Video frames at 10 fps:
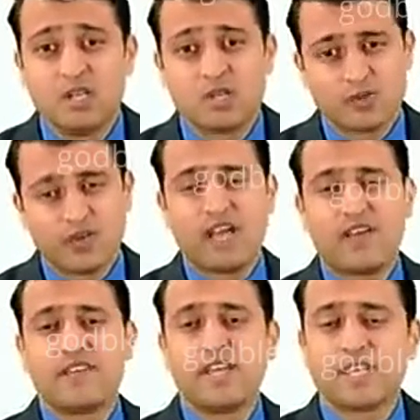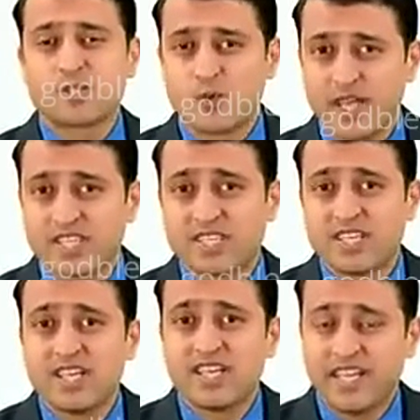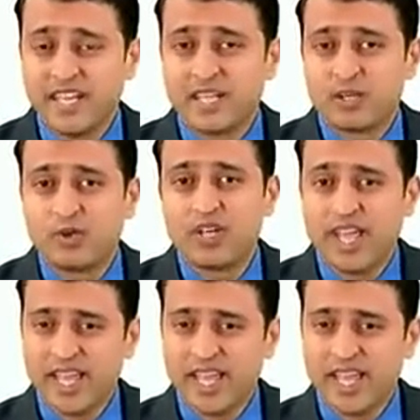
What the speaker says: So, we will have e raised to x into